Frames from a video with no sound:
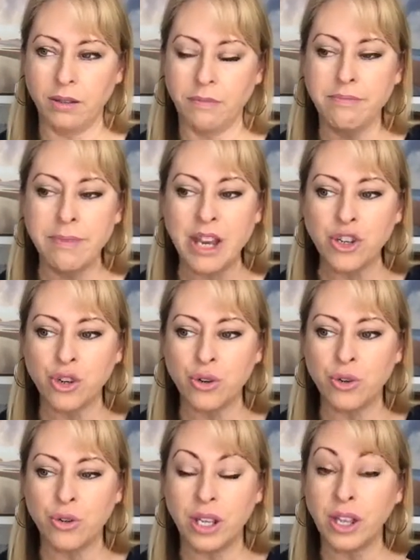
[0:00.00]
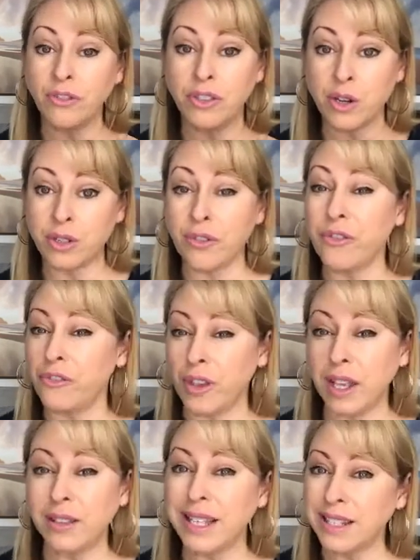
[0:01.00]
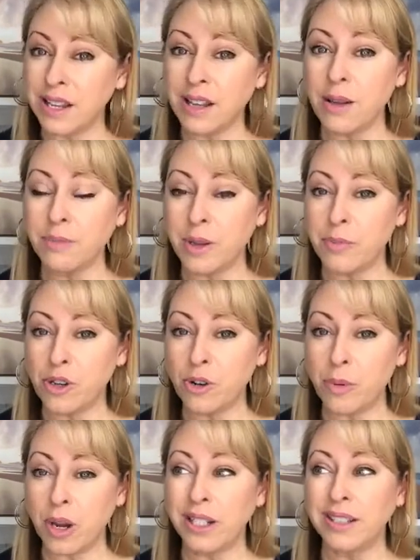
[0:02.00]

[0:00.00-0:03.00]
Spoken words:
measure if there's a feeling that comes up in your body,